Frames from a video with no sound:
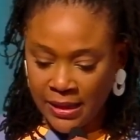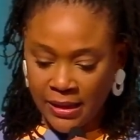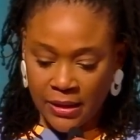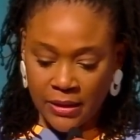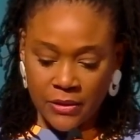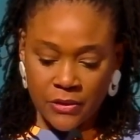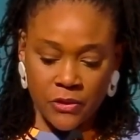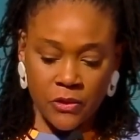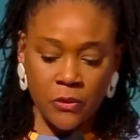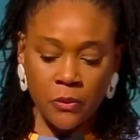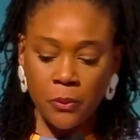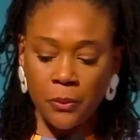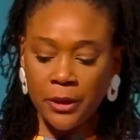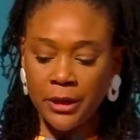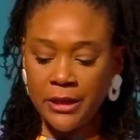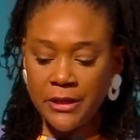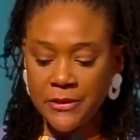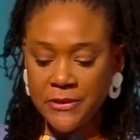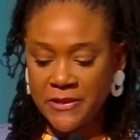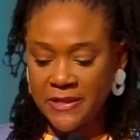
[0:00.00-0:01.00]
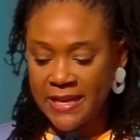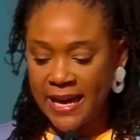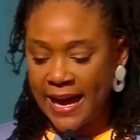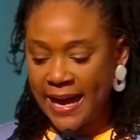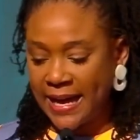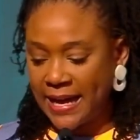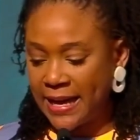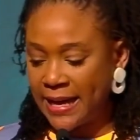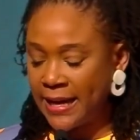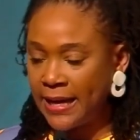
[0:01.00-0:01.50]
So what do you
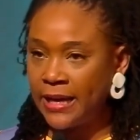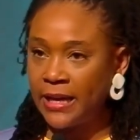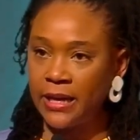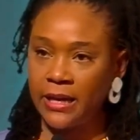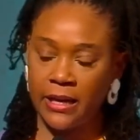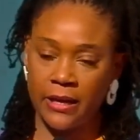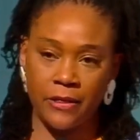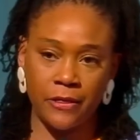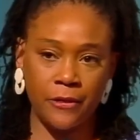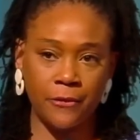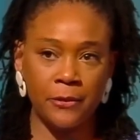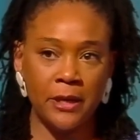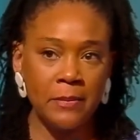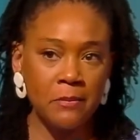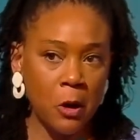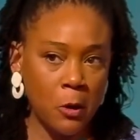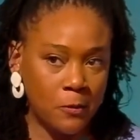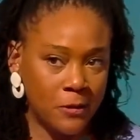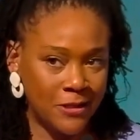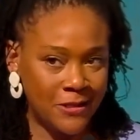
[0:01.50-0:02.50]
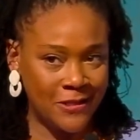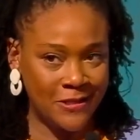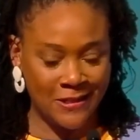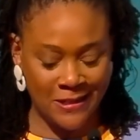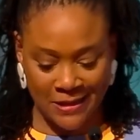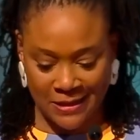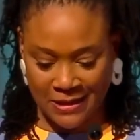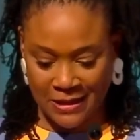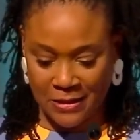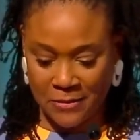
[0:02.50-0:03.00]
say in 3
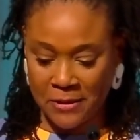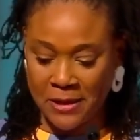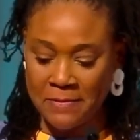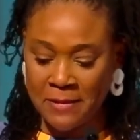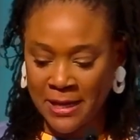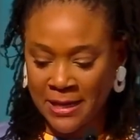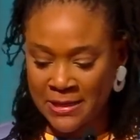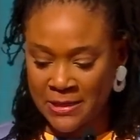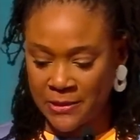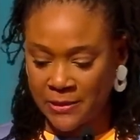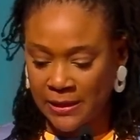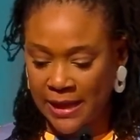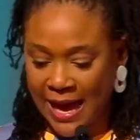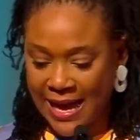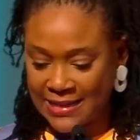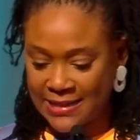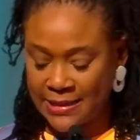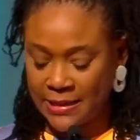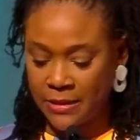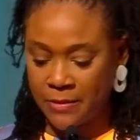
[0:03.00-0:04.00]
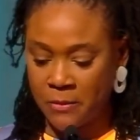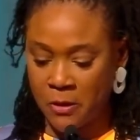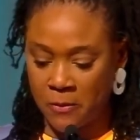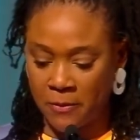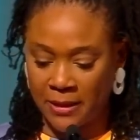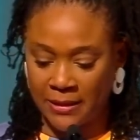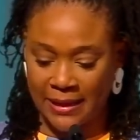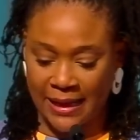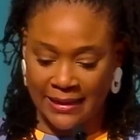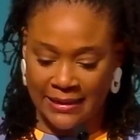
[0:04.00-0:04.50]
minutes or less in a
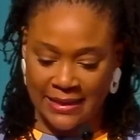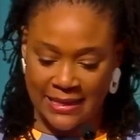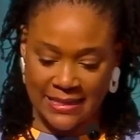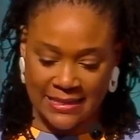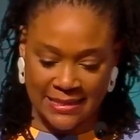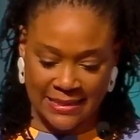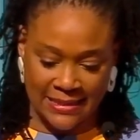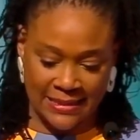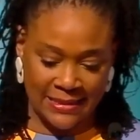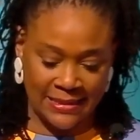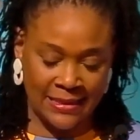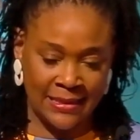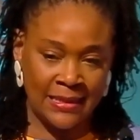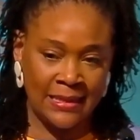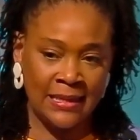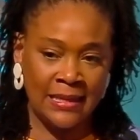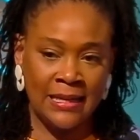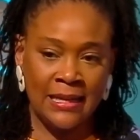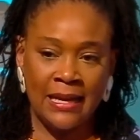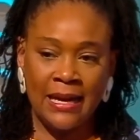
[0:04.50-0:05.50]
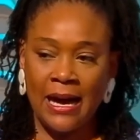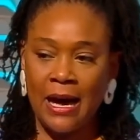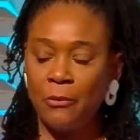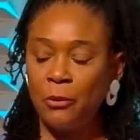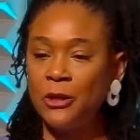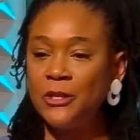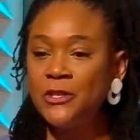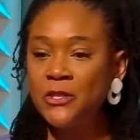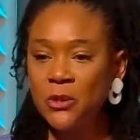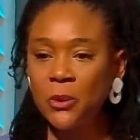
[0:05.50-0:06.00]
moment like this?
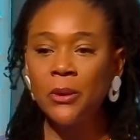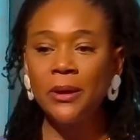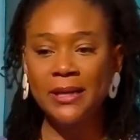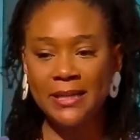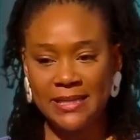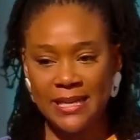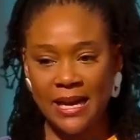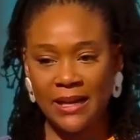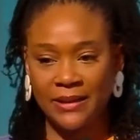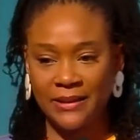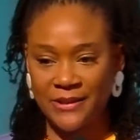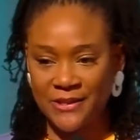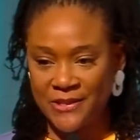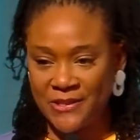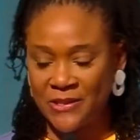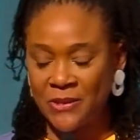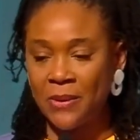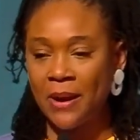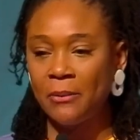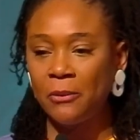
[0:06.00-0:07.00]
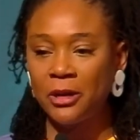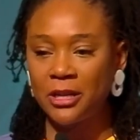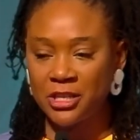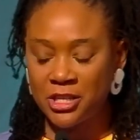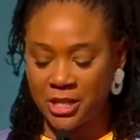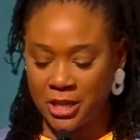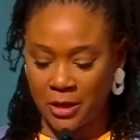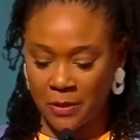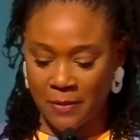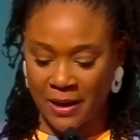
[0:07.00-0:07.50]
We're storytellers, so I want to
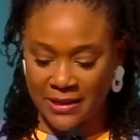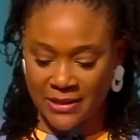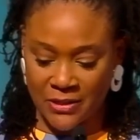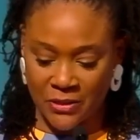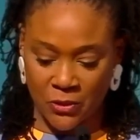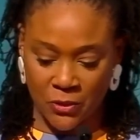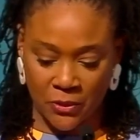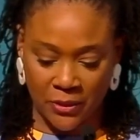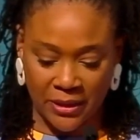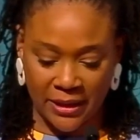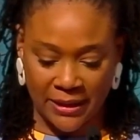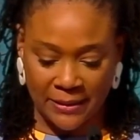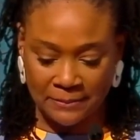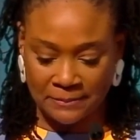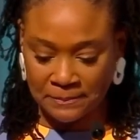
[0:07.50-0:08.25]
share my story.